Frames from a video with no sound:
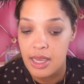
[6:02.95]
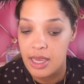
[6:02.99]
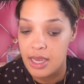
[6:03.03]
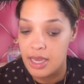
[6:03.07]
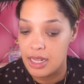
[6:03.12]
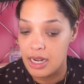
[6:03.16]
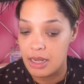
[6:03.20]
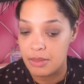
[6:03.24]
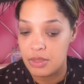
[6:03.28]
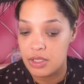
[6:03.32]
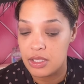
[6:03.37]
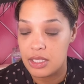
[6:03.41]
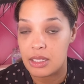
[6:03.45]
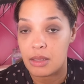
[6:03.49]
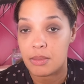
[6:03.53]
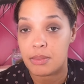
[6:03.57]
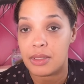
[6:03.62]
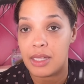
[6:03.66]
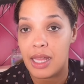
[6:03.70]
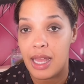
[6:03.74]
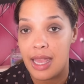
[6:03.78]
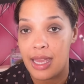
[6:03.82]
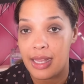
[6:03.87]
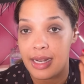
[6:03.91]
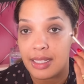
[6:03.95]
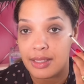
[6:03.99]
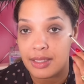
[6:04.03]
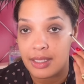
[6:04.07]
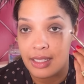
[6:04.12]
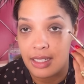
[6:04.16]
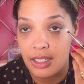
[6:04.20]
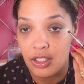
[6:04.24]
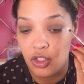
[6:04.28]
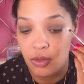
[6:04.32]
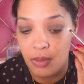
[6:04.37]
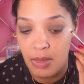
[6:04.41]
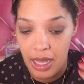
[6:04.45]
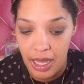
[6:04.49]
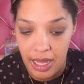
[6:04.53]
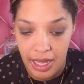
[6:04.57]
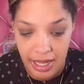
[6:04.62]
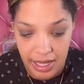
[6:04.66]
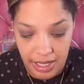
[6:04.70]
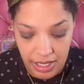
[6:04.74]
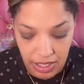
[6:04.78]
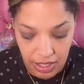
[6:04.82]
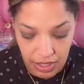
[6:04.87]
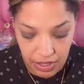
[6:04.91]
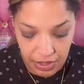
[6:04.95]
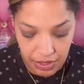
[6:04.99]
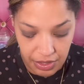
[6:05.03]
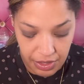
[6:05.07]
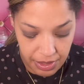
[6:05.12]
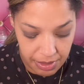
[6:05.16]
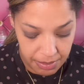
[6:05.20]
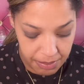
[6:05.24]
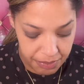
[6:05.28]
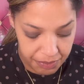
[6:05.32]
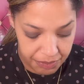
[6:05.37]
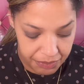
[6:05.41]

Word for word: And I'm just gonna apply it at the edge of my eye here.